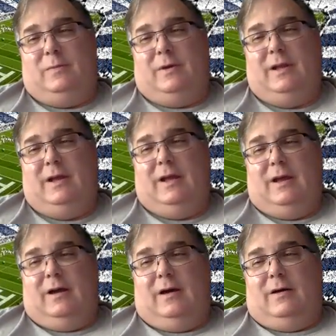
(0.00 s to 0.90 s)
But
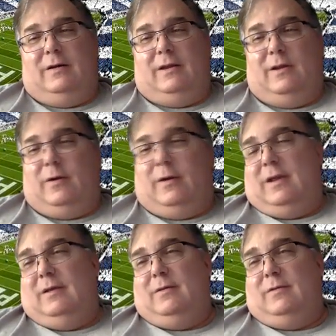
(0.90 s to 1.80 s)
uh, you know
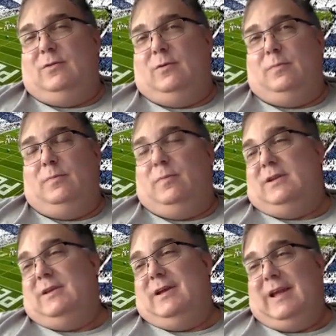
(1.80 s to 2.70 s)
he till but